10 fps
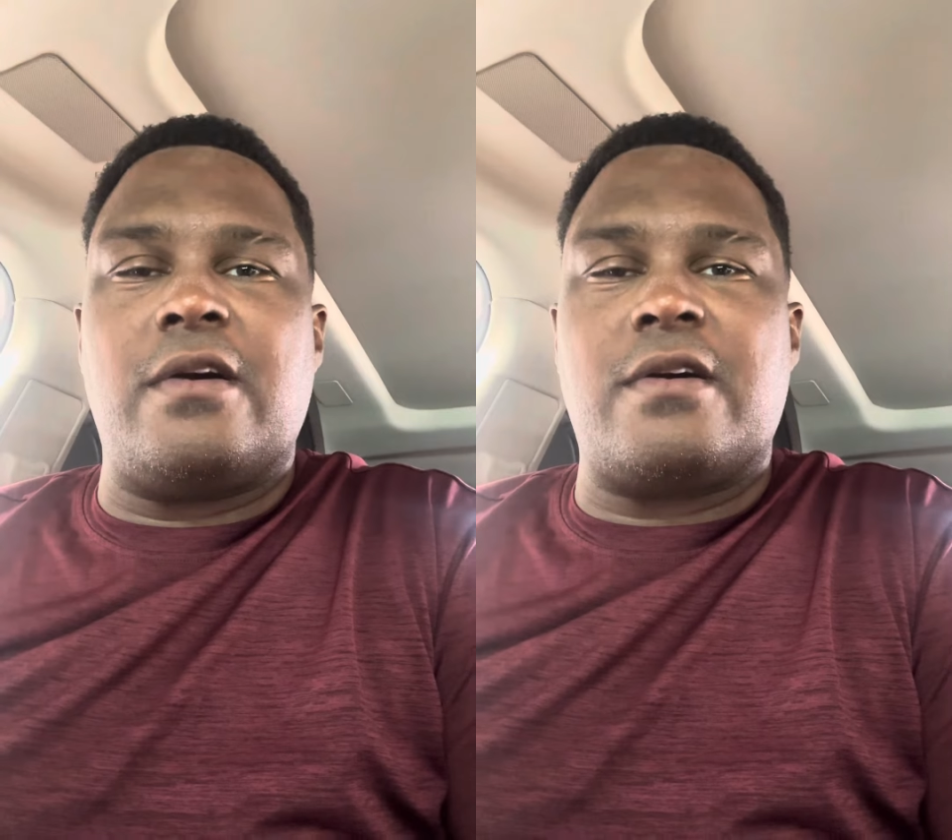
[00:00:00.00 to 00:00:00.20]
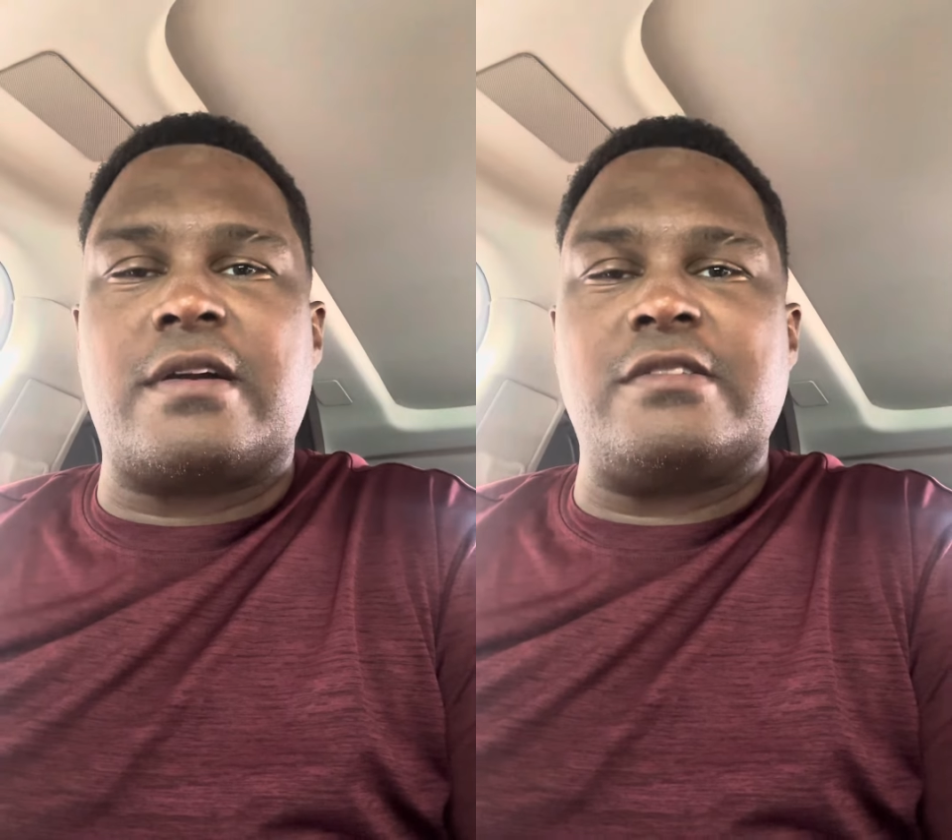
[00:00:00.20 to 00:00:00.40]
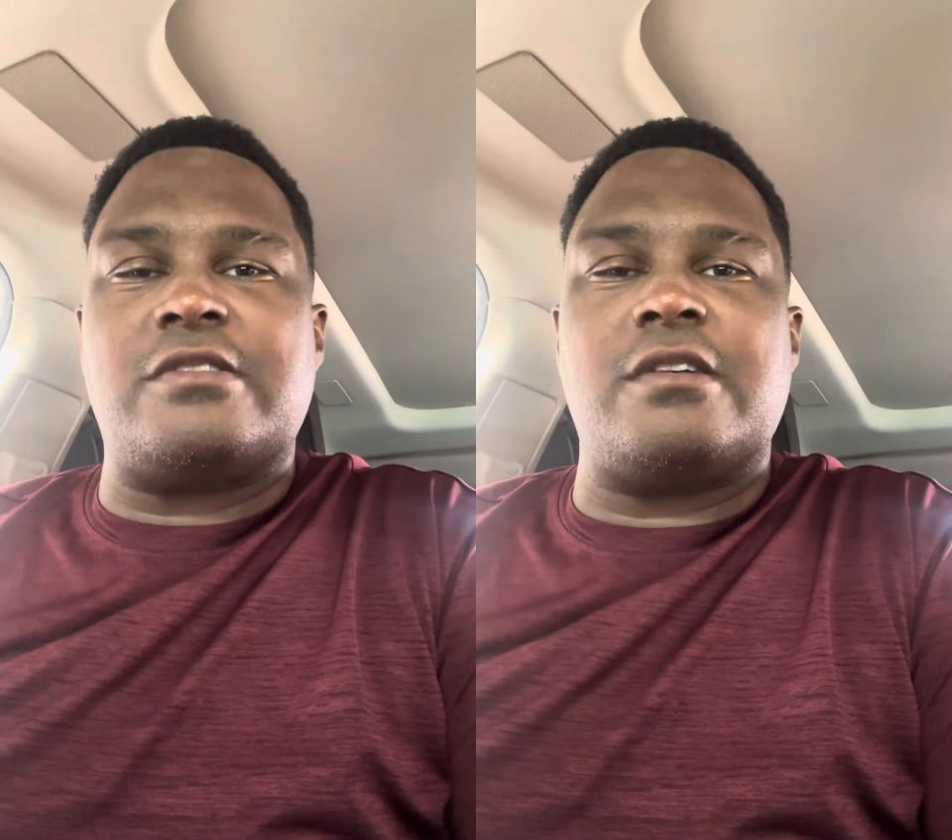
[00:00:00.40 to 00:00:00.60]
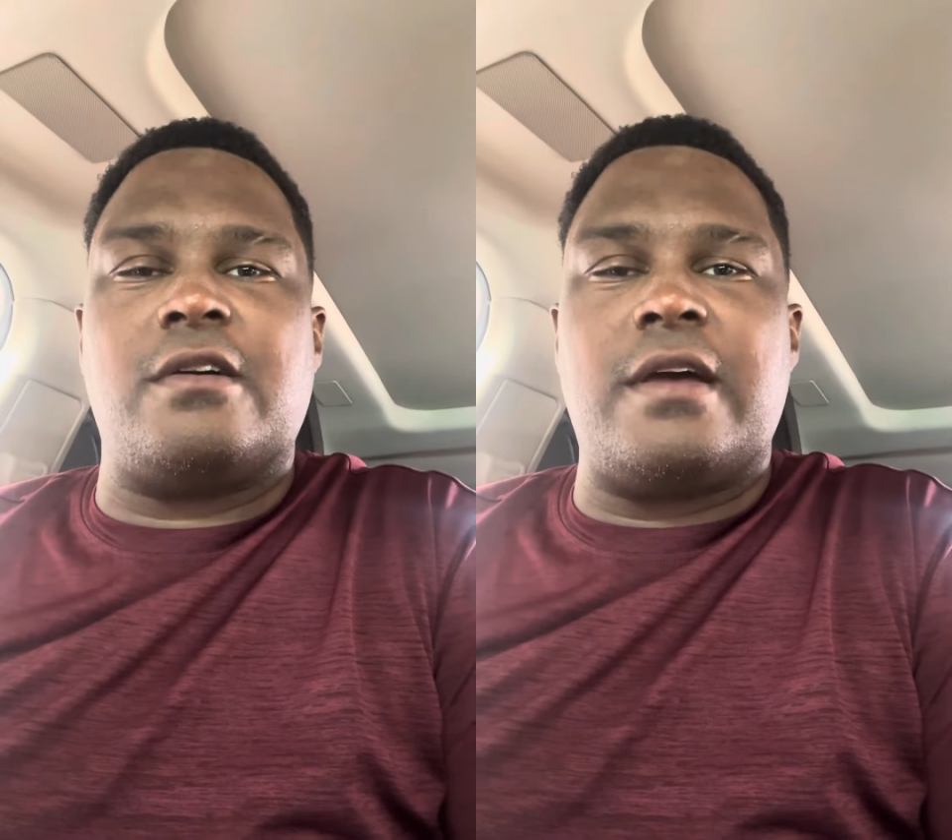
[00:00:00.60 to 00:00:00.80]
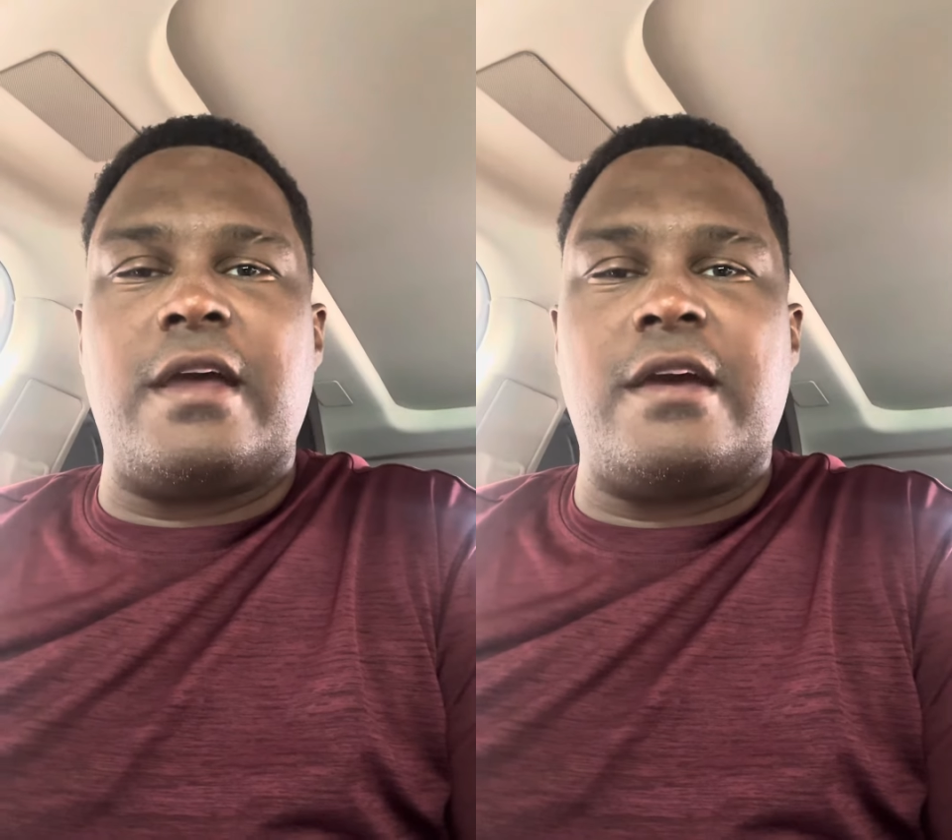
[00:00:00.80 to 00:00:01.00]
Arkansas
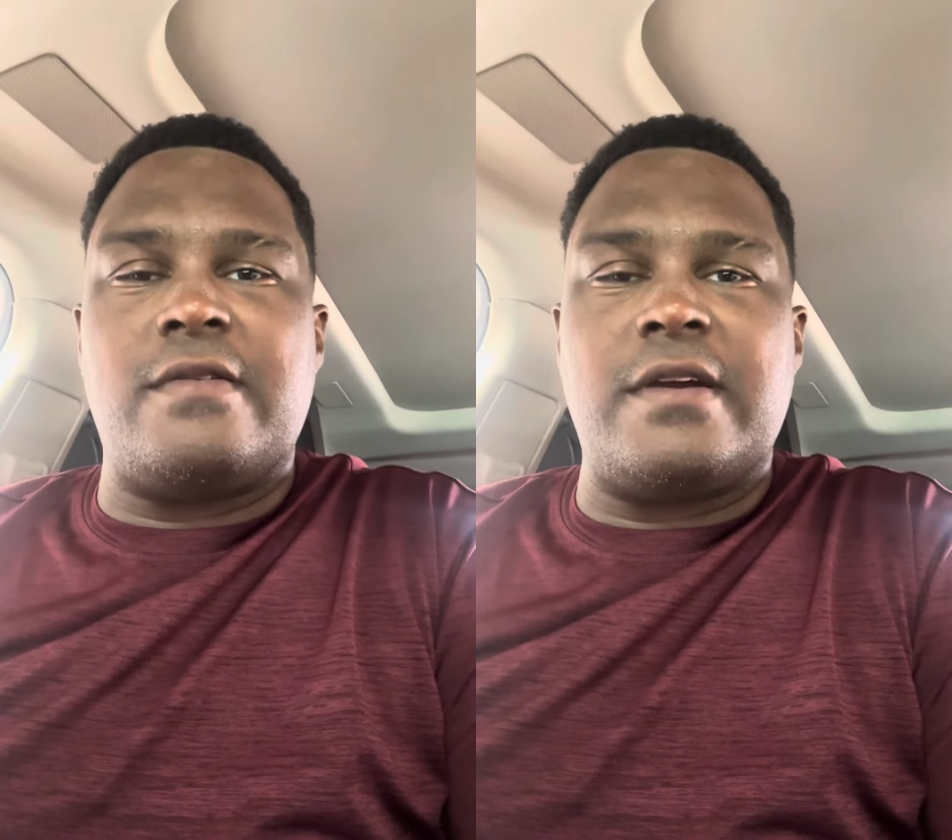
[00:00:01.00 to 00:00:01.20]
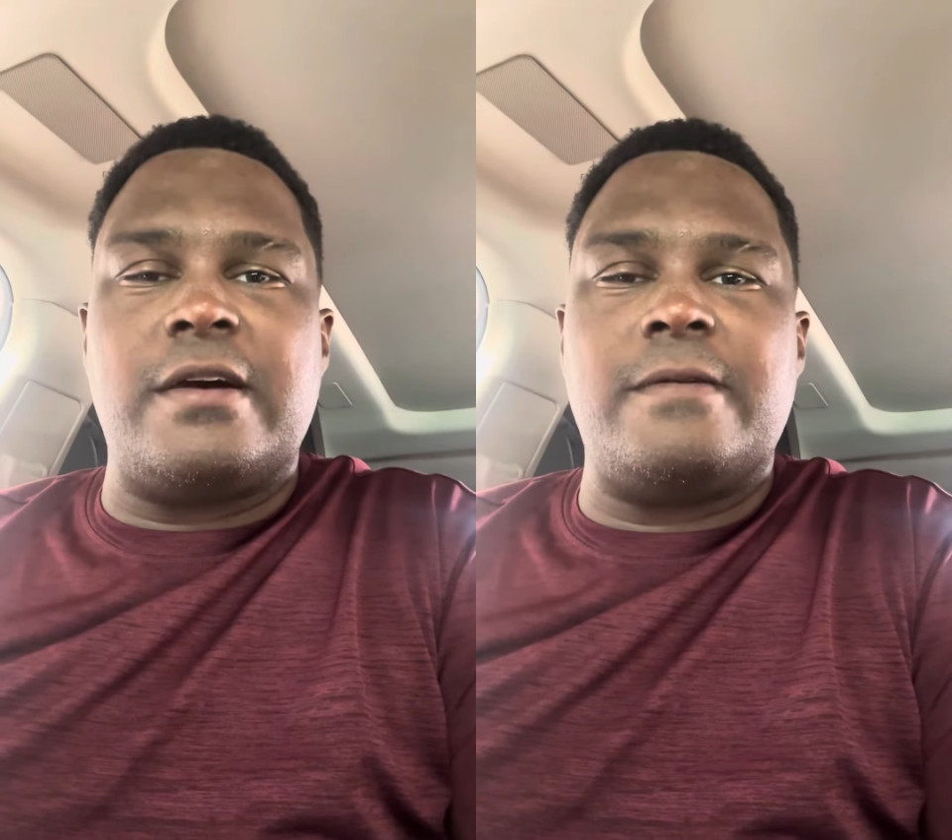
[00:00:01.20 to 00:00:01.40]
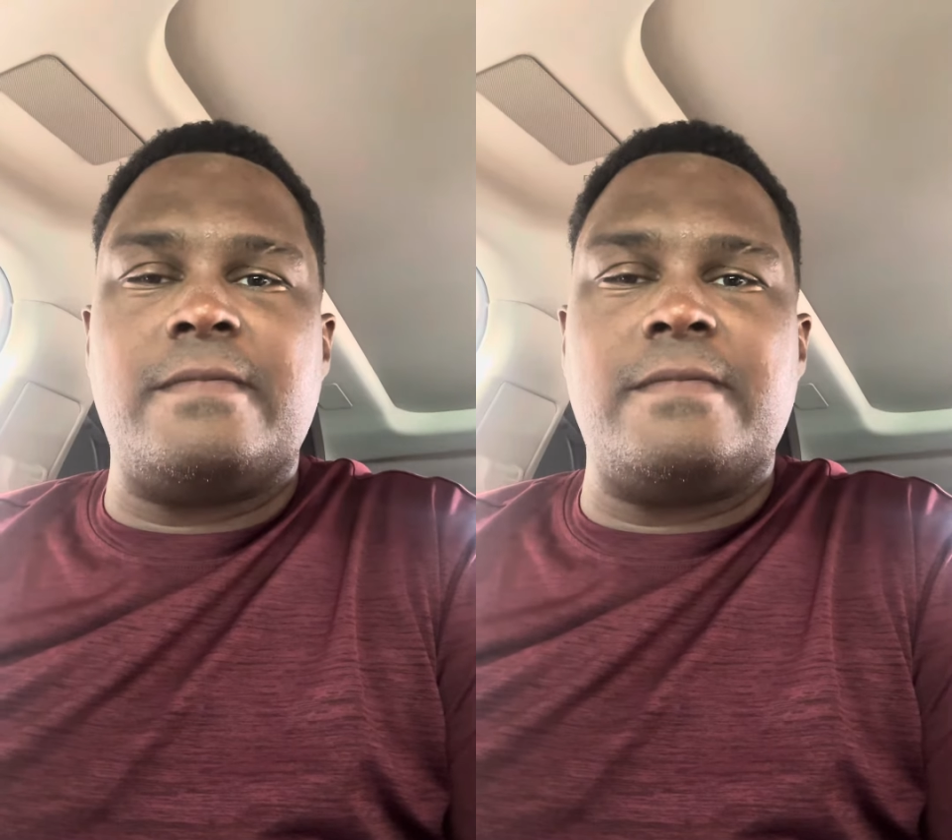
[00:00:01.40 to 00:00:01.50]
area.